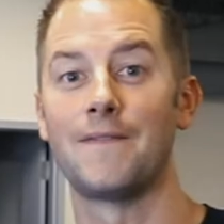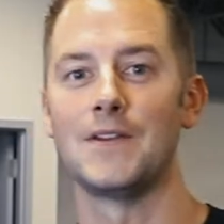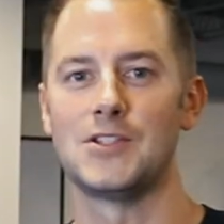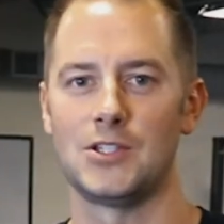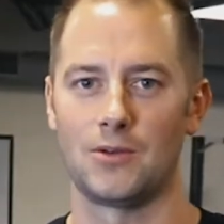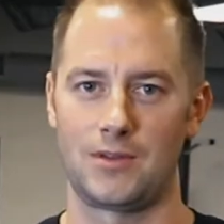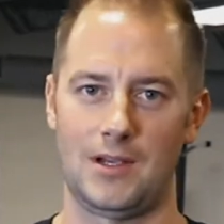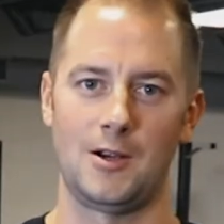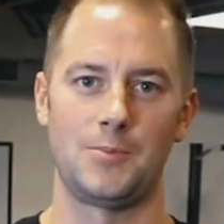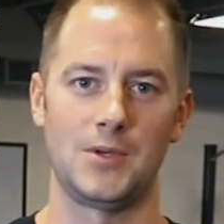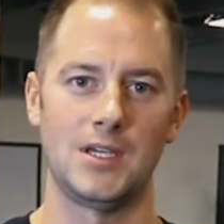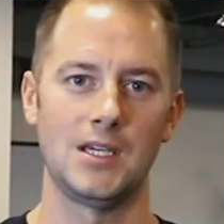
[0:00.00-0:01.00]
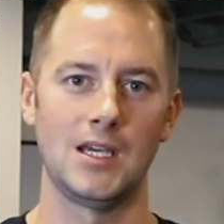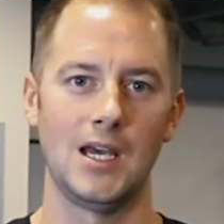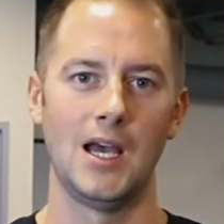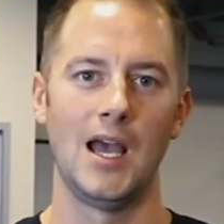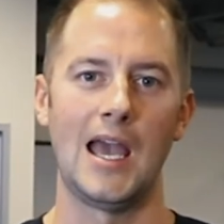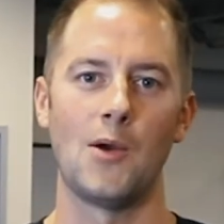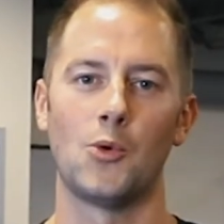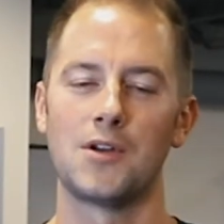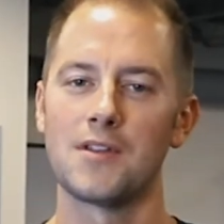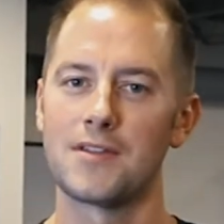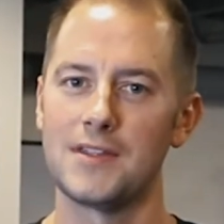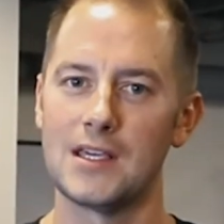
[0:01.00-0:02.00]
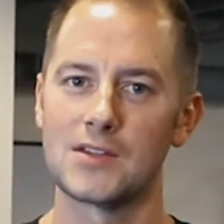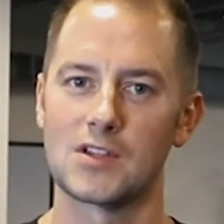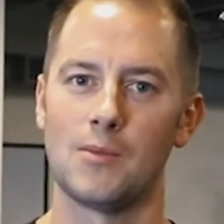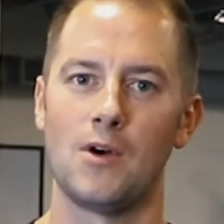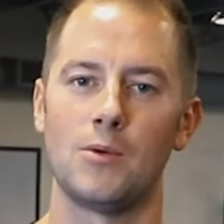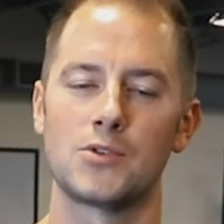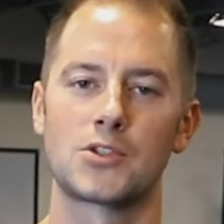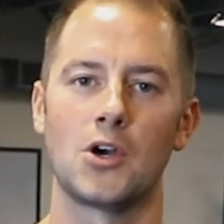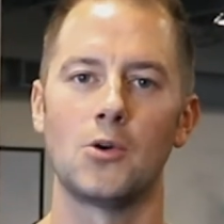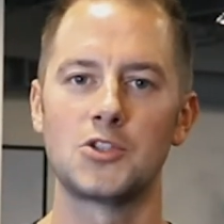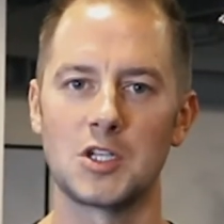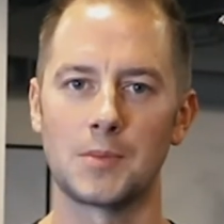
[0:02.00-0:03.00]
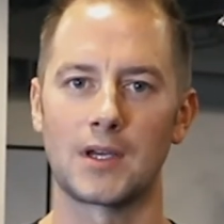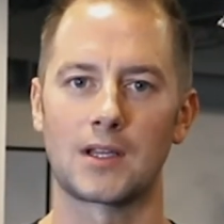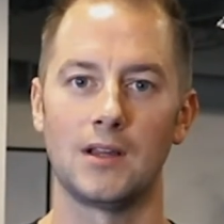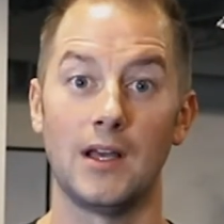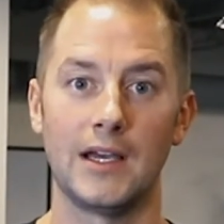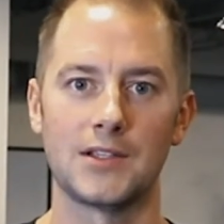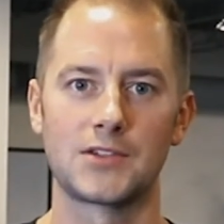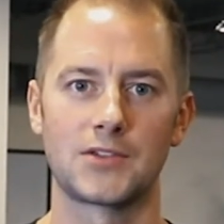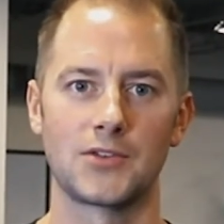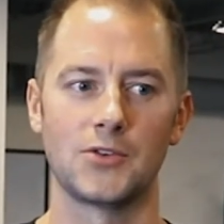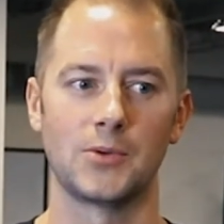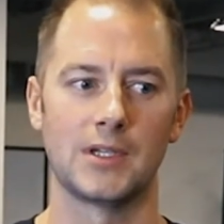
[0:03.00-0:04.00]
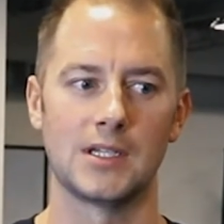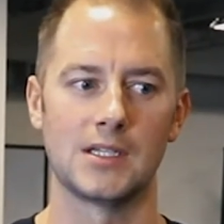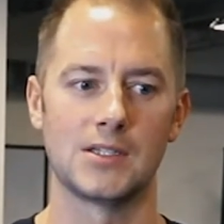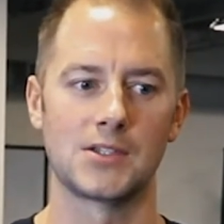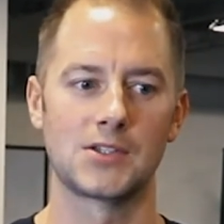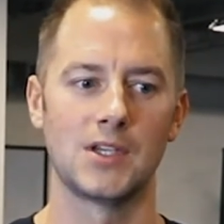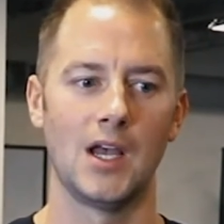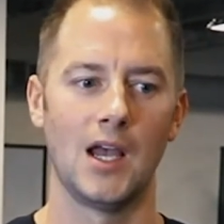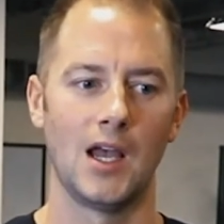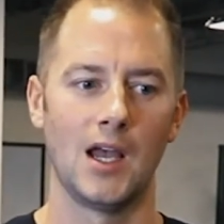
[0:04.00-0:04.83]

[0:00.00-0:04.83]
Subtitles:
Physiotherapy. And one of the things I'm always coaching my clients through is